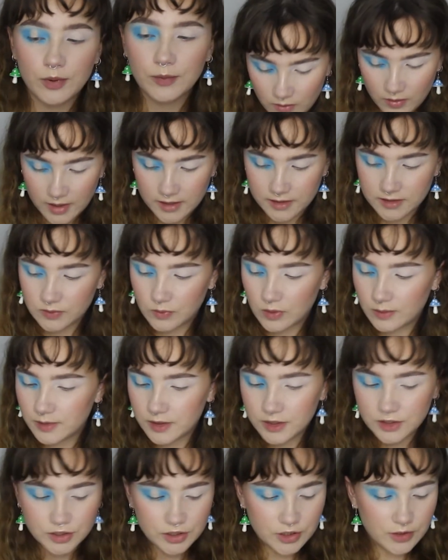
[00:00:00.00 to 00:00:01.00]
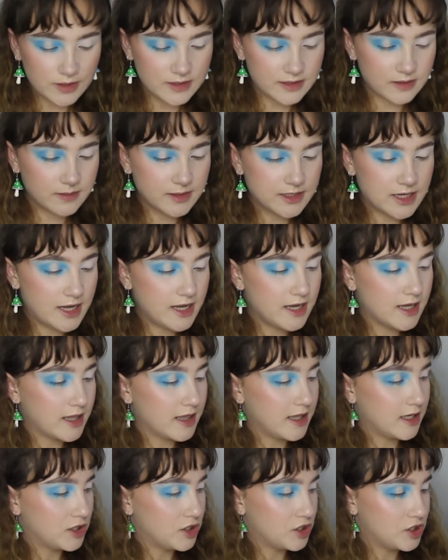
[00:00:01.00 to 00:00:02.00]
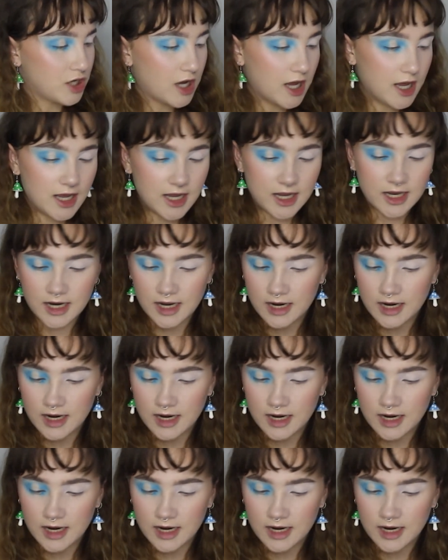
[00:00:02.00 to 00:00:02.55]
Okay, so what I'm going to do is I'm going to take this shade